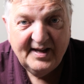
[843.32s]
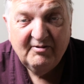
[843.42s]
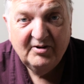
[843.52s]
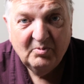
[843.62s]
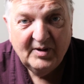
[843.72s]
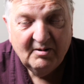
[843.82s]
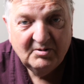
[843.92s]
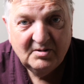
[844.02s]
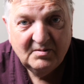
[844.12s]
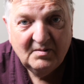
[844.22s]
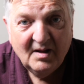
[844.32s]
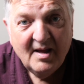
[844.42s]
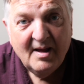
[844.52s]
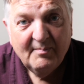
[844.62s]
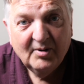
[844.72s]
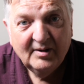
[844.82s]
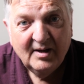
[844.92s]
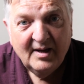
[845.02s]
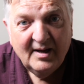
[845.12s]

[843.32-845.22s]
they're on the way out. But